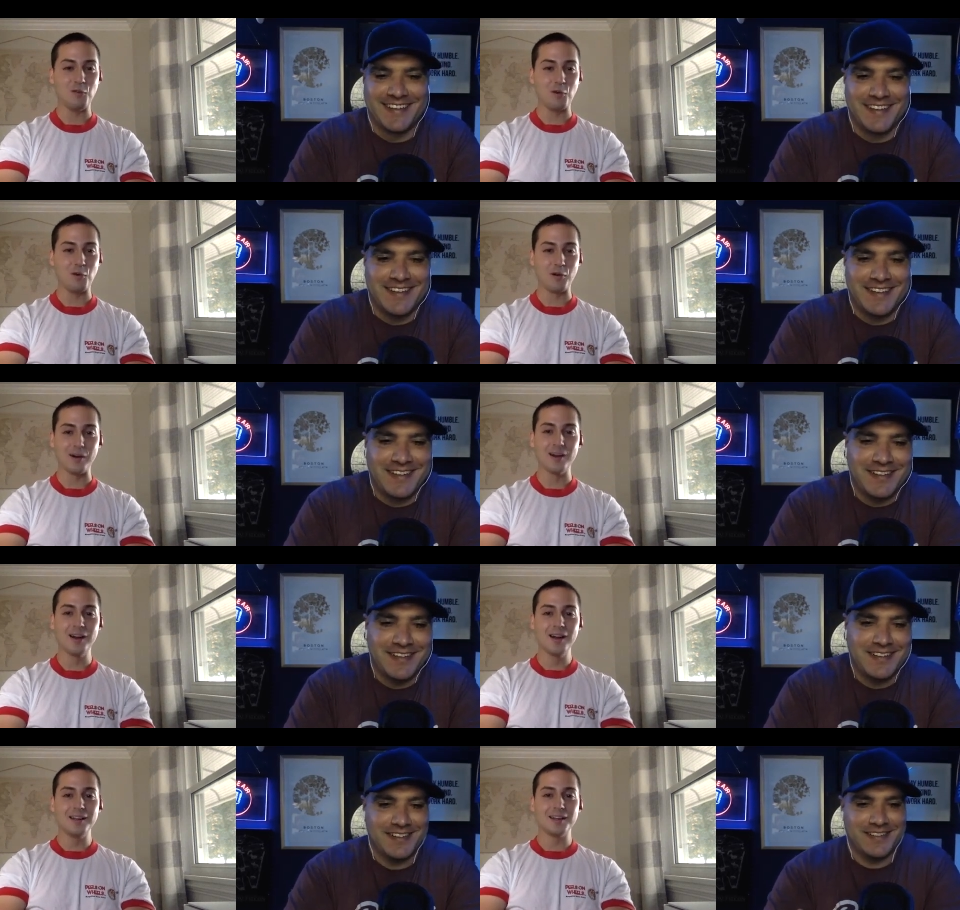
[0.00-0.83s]
Speaker 1: for
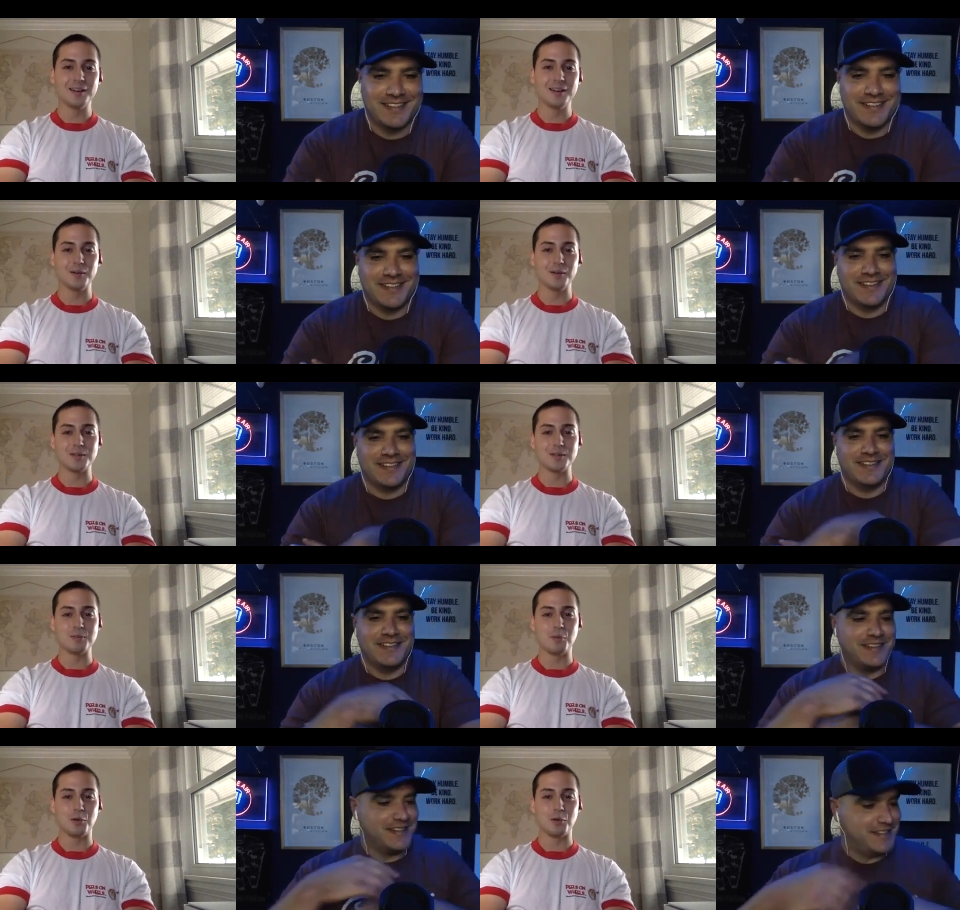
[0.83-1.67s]
you know this
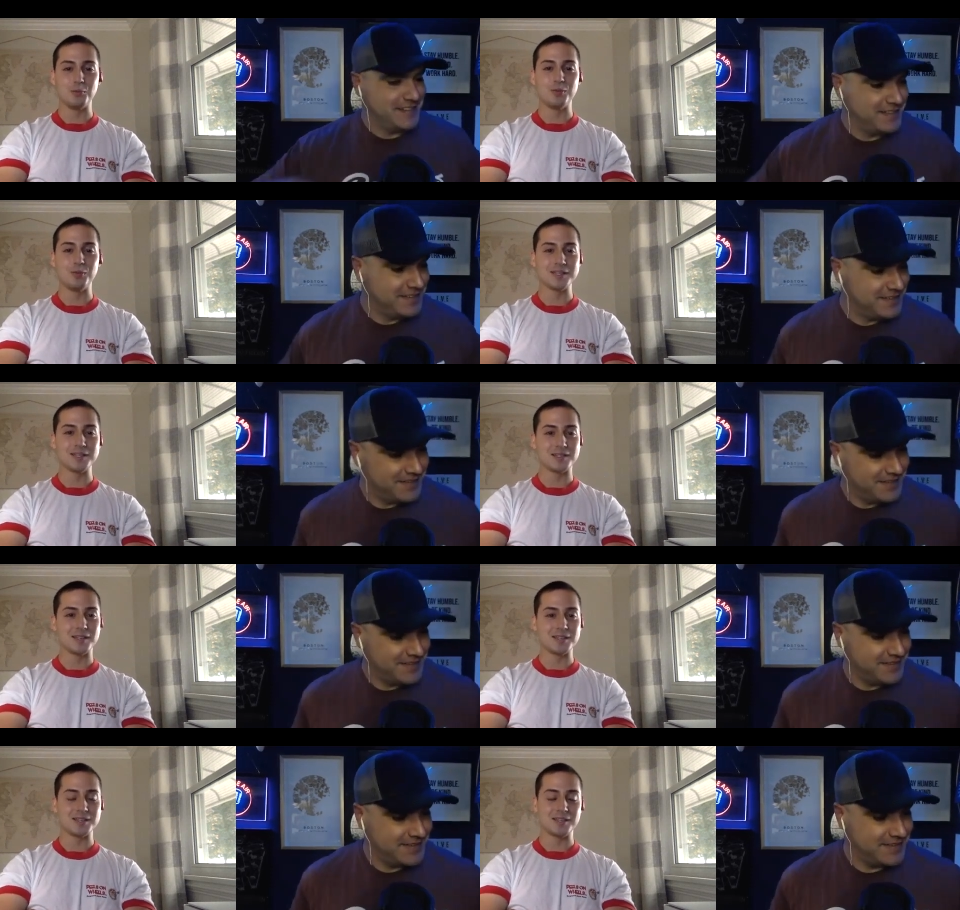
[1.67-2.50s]
mobile
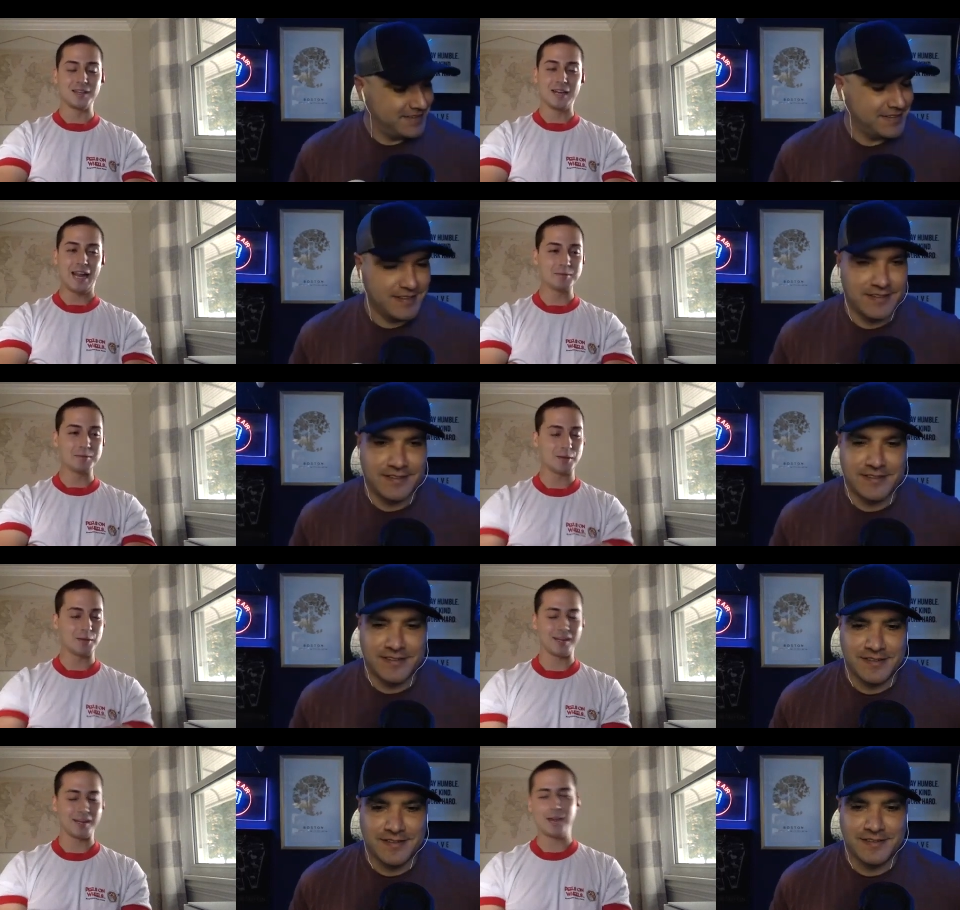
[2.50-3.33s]
business, and the names
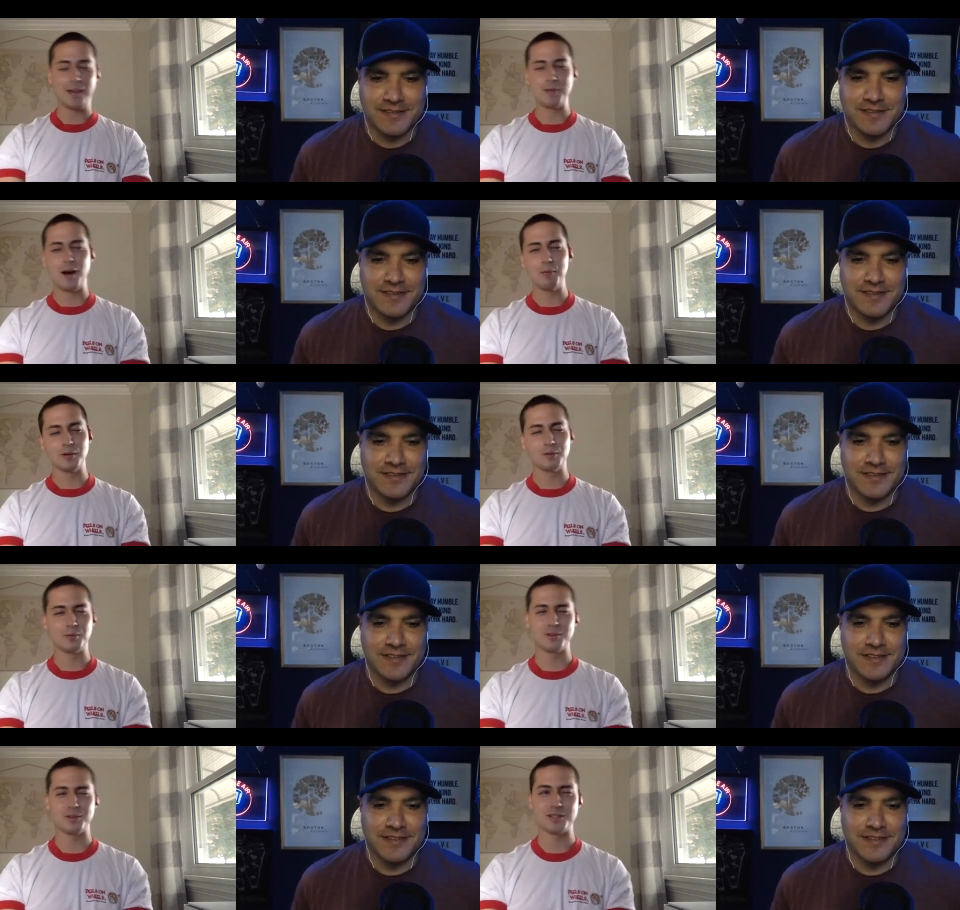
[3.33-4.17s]
that we came up
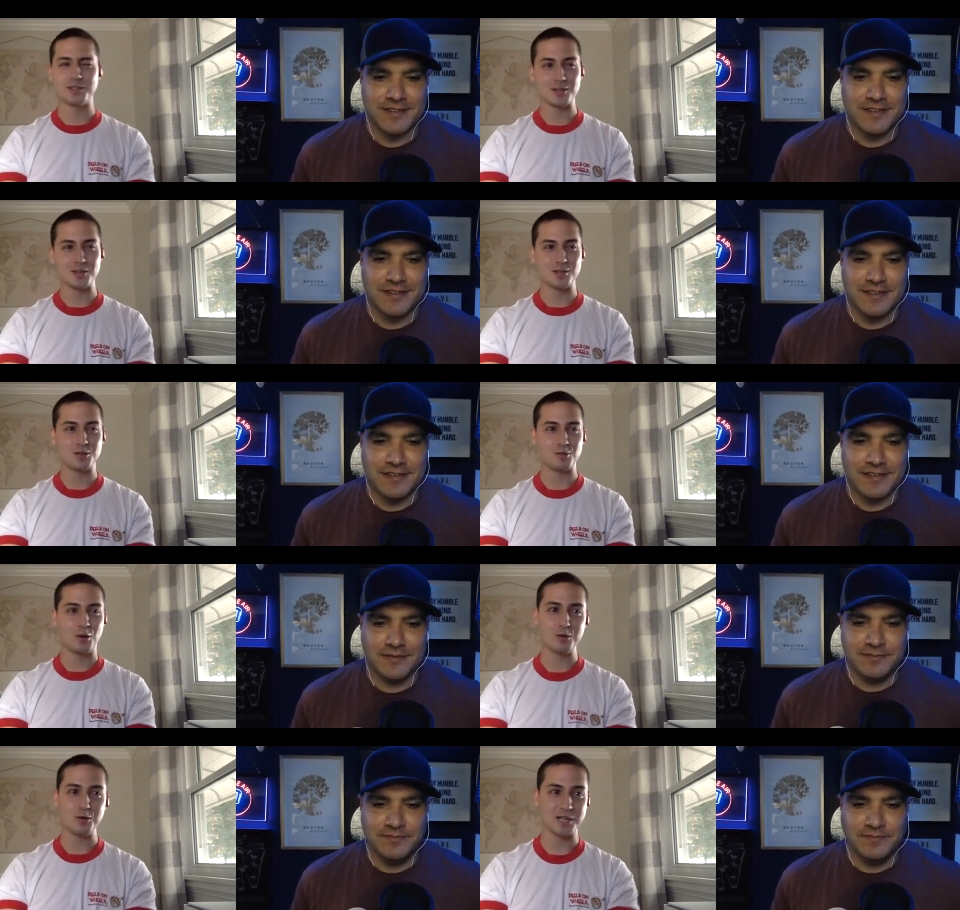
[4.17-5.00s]
with were just
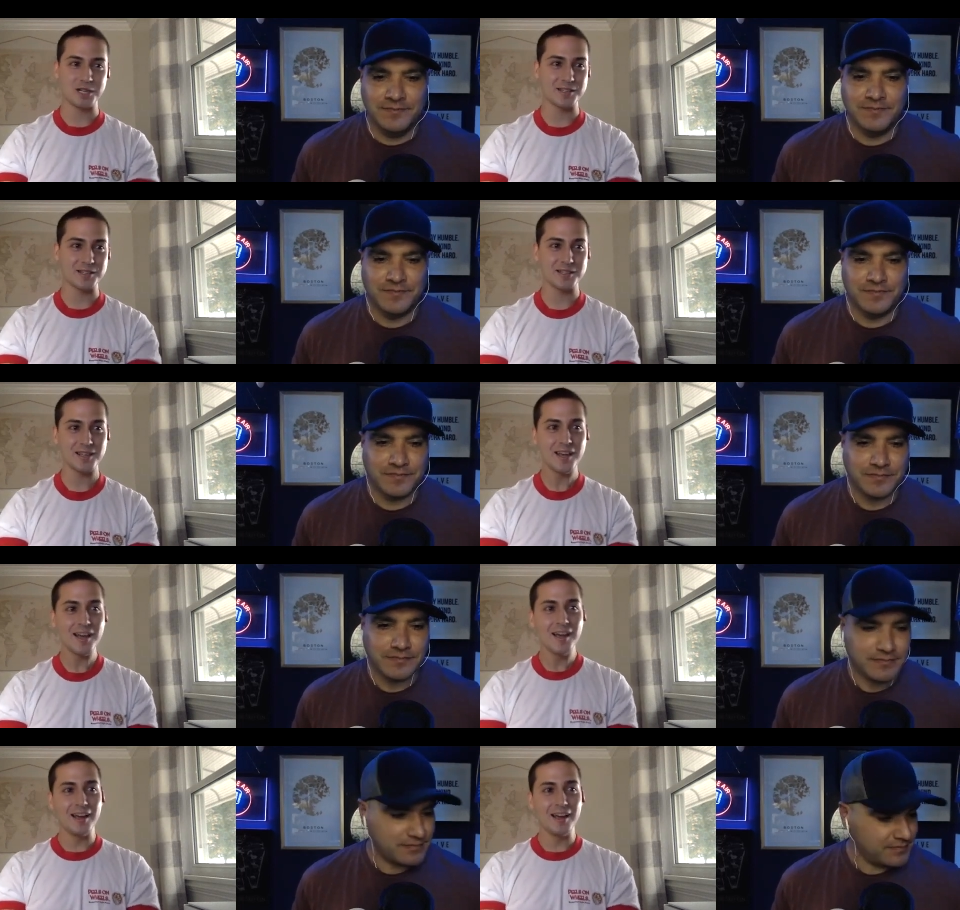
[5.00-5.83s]
atrocious
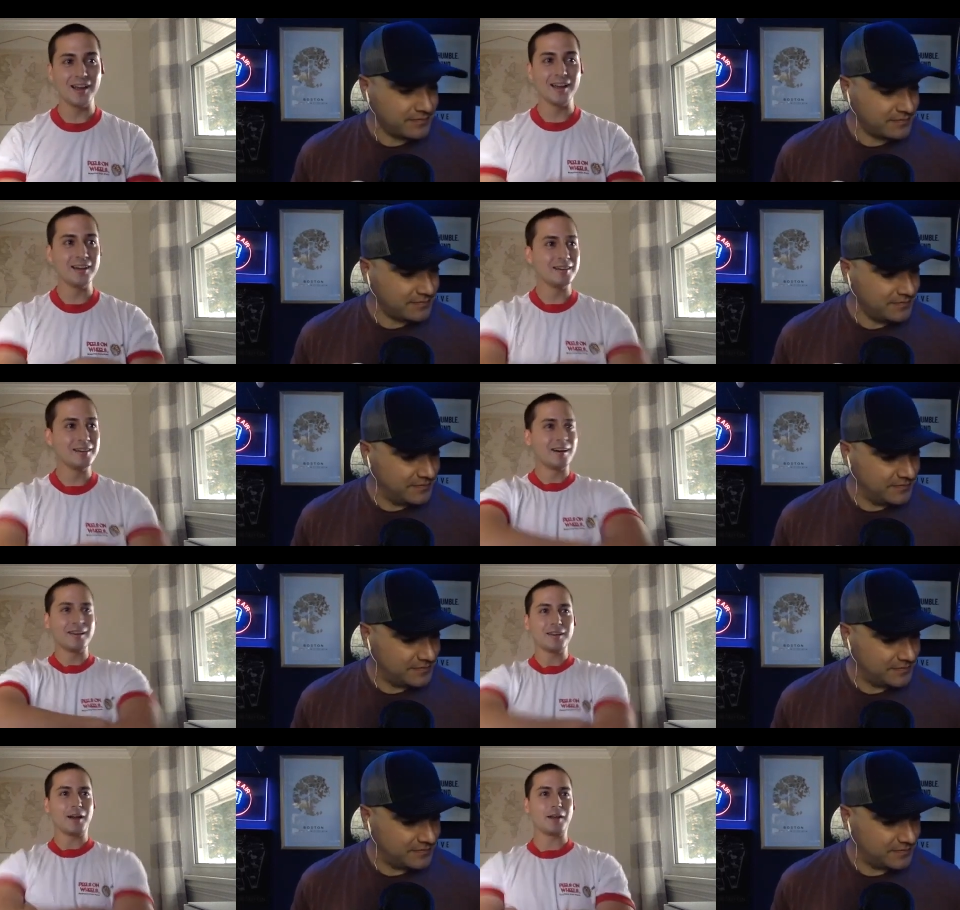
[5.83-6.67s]
and uh,
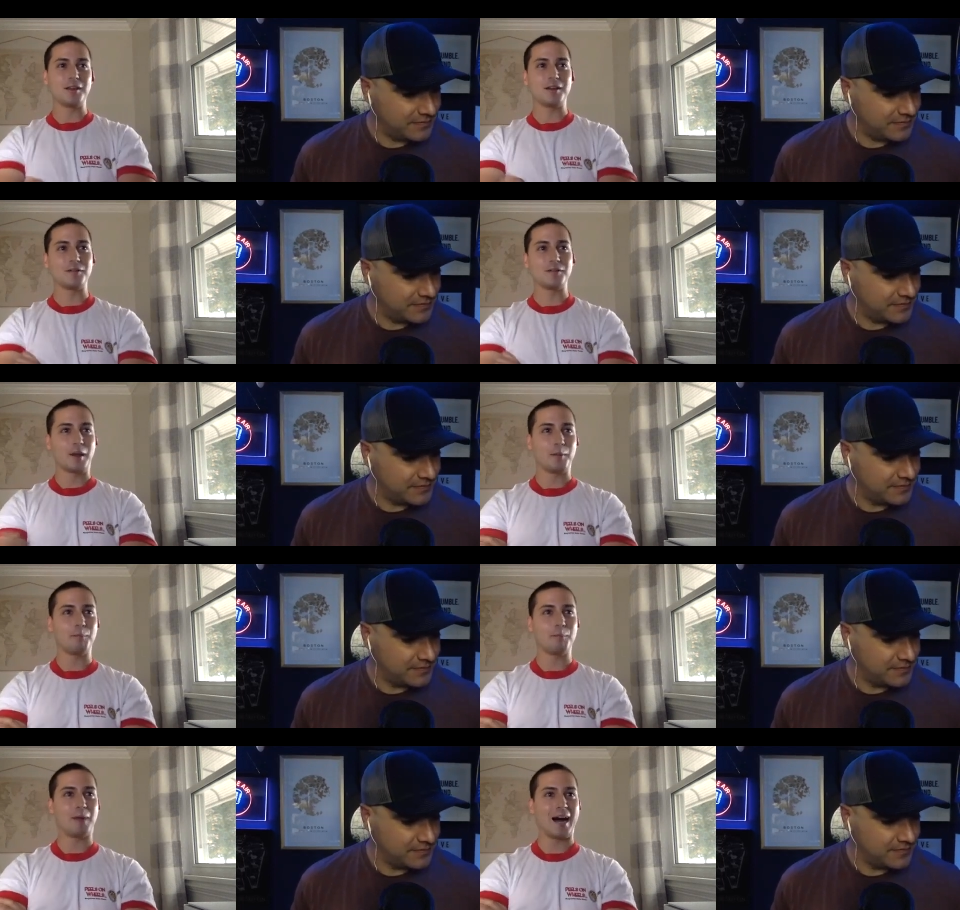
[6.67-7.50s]
yeah, I think of like
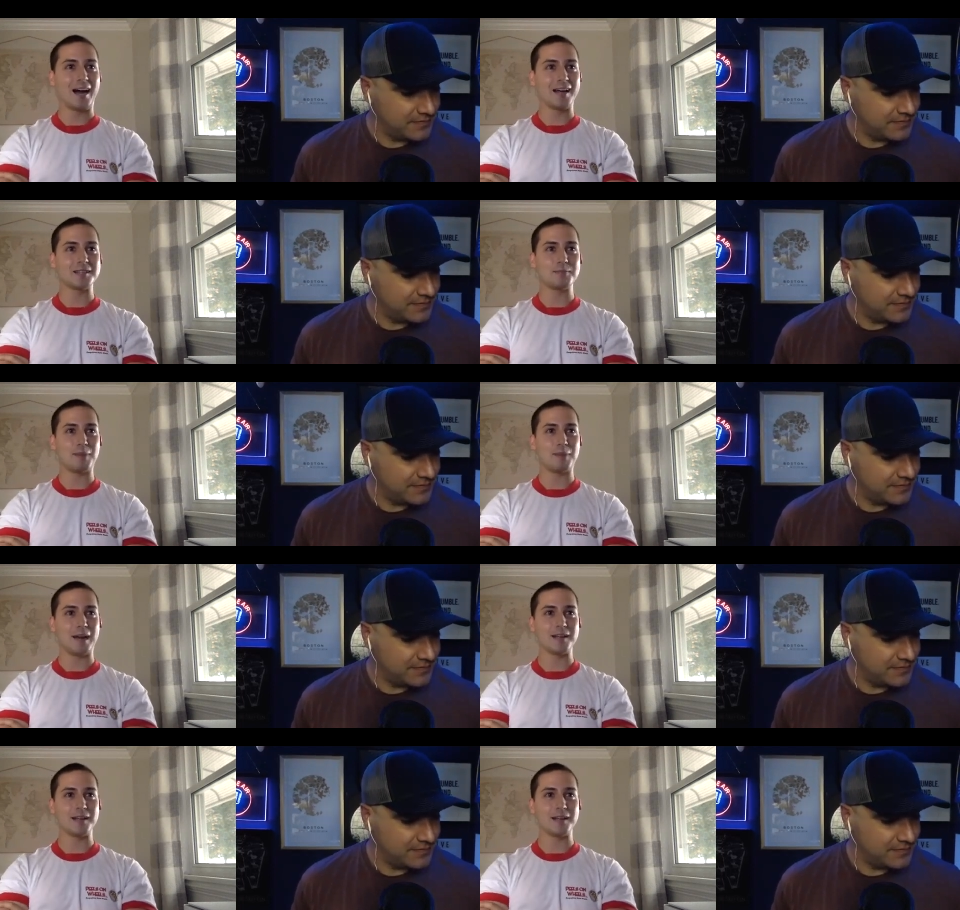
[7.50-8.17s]
pies, pies